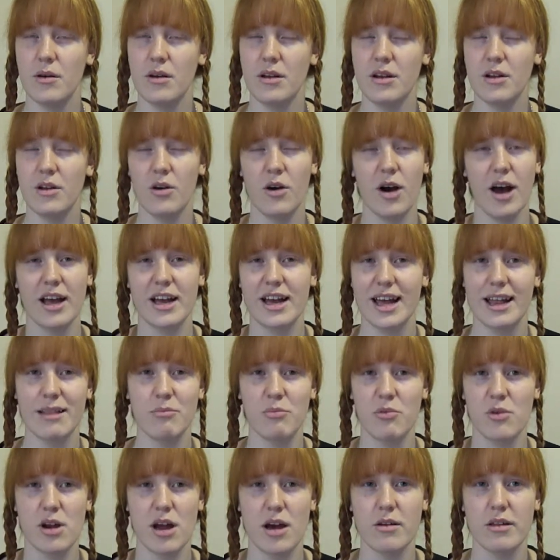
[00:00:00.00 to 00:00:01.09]
no I can't
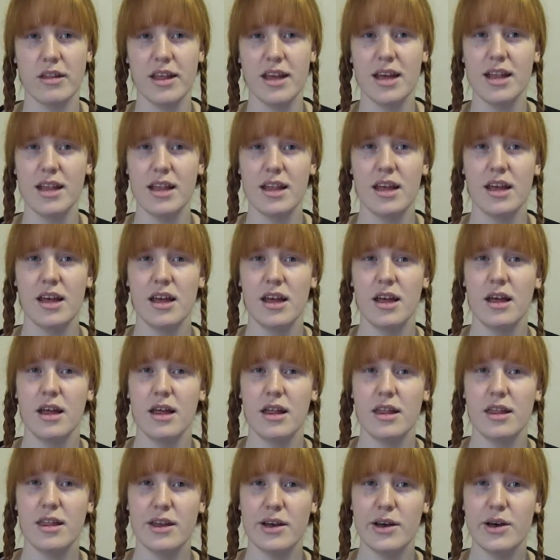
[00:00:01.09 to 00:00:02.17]
pronounce it,
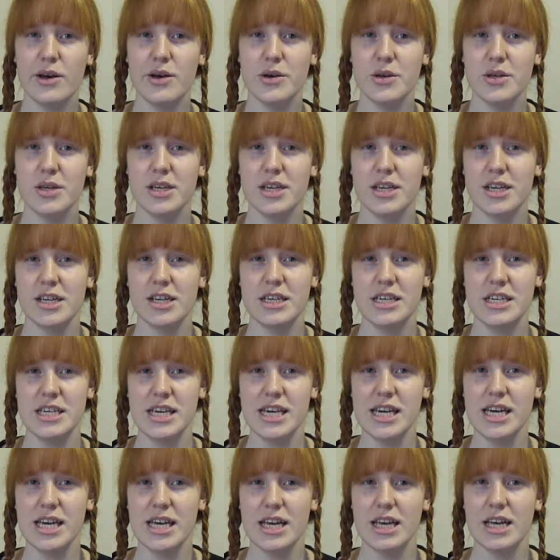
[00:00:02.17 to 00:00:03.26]
so
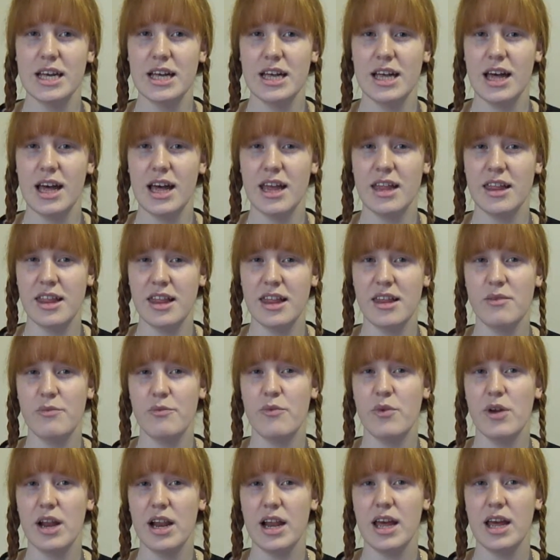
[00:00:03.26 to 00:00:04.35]
she is this
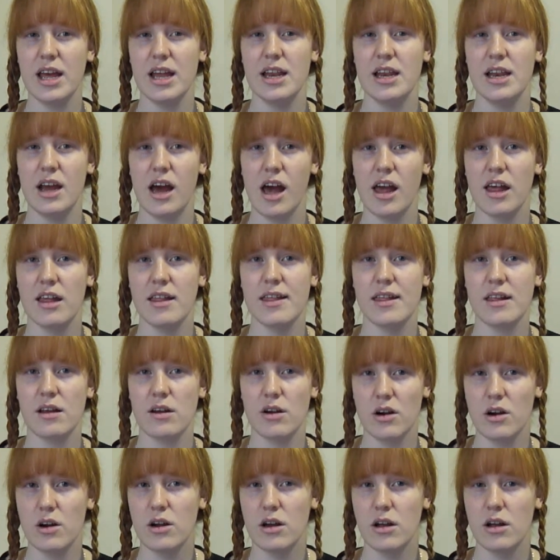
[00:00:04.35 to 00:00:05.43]
really nice
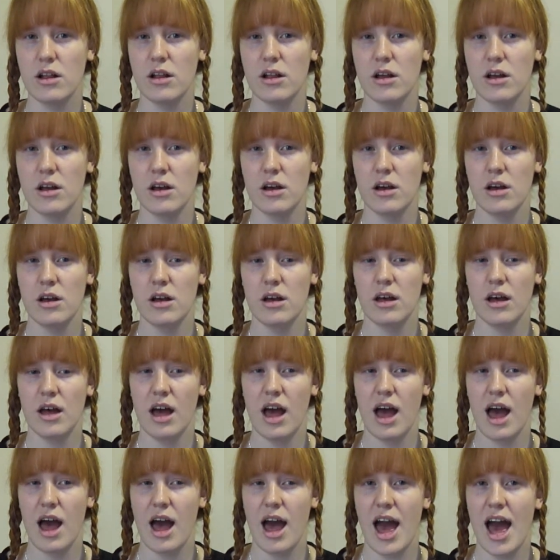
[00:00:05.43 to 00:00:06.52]
girl
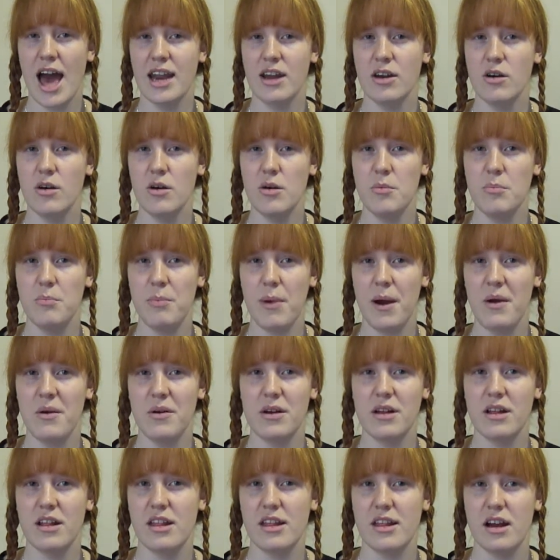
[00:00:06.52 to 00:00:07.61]
and her
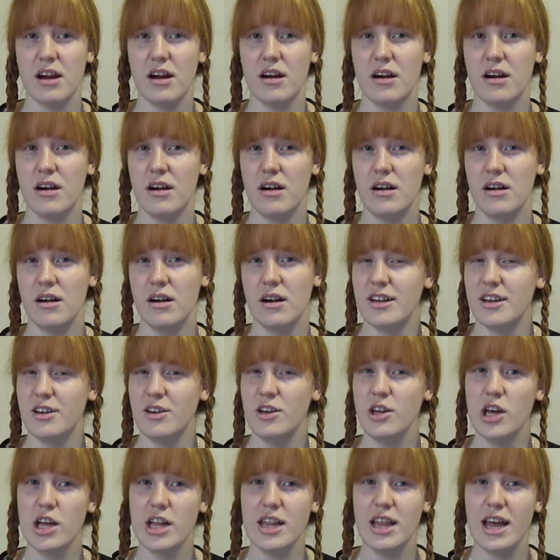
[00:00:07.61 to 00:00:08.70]
parents are
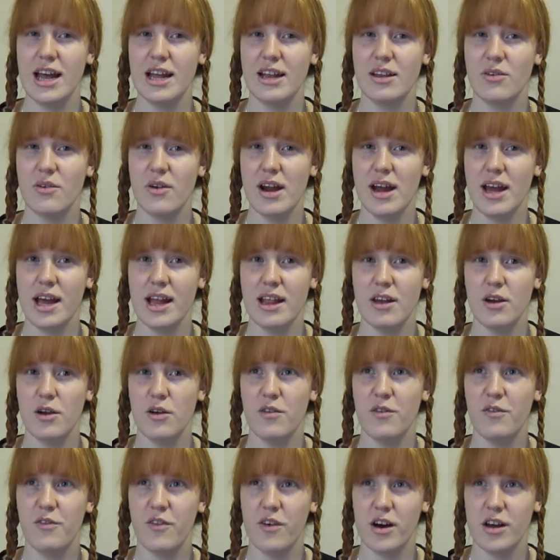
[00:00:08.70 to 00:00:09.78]
not that great. Her
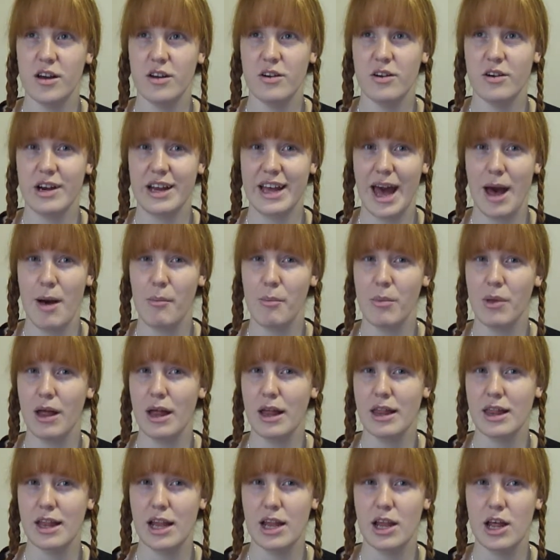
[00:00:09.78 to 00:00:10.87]
father
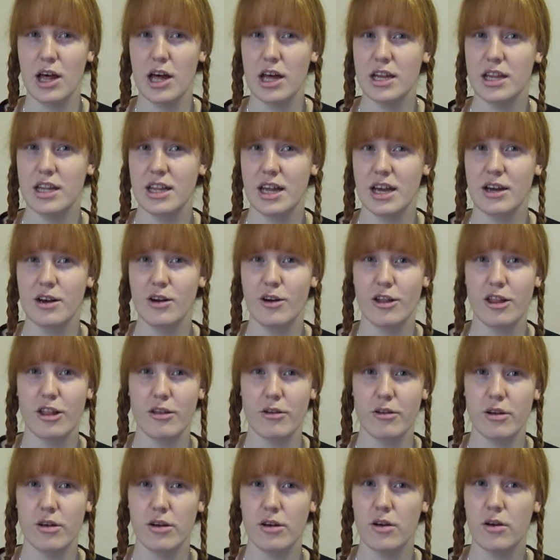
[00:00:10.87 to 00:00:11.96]
gambles a lot and goes to
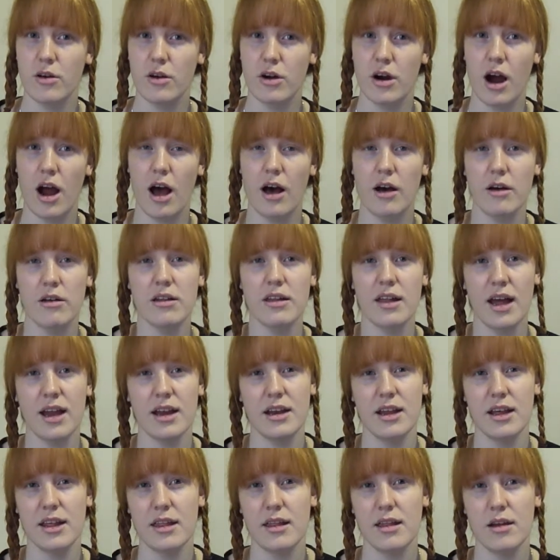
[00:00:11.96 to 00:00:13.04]
the whorehouse, and
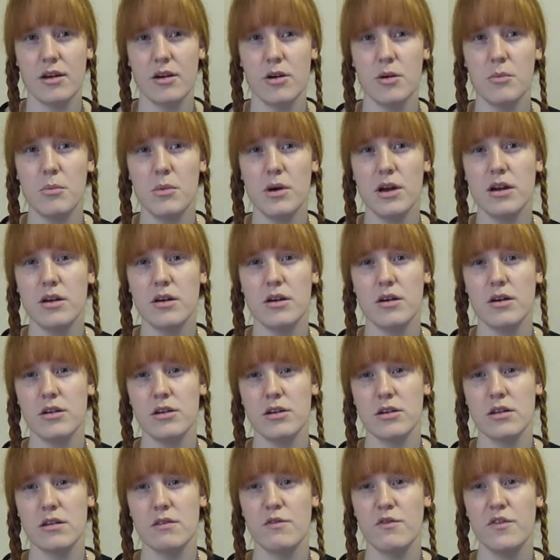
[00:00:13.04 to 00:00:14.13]
his, her mother
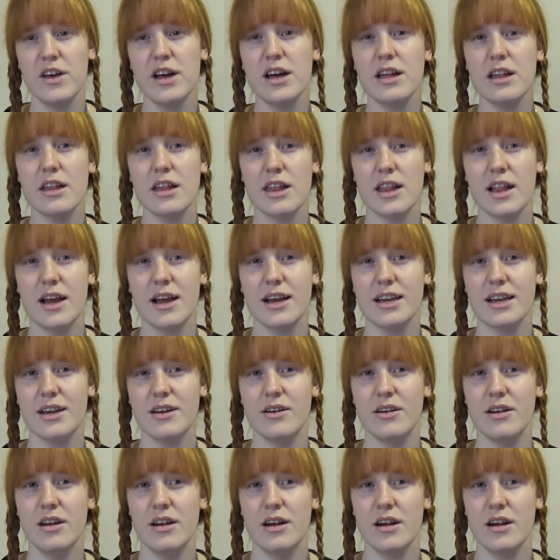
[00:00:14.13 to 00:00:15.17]
just feels like they're,